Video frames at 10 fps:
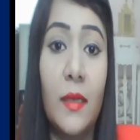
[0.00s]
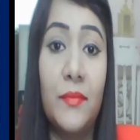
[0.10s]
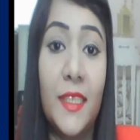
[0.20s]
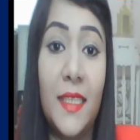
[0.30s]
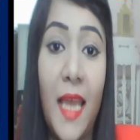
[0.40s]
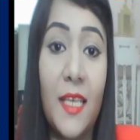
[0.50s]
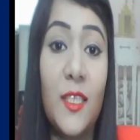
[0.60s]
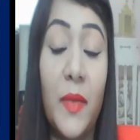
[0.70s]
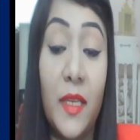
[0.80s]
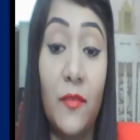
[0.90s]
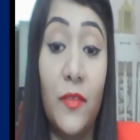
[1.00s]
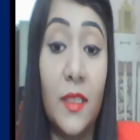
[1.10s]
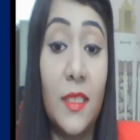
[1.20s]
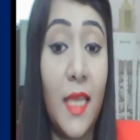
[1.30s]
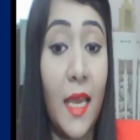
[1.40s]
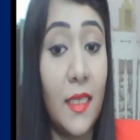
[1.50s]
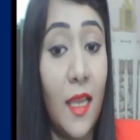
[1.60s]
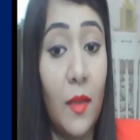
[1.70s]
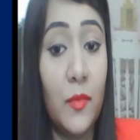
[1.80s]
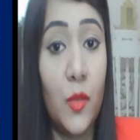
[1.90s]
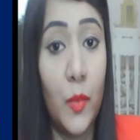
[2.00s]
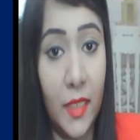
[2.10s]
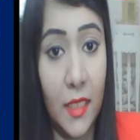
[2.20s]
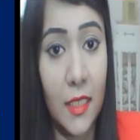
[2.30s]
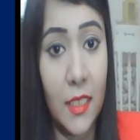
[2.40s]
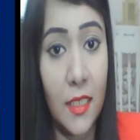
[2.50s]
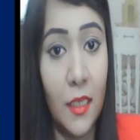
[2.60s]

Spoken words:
the tax benefits that comes with it.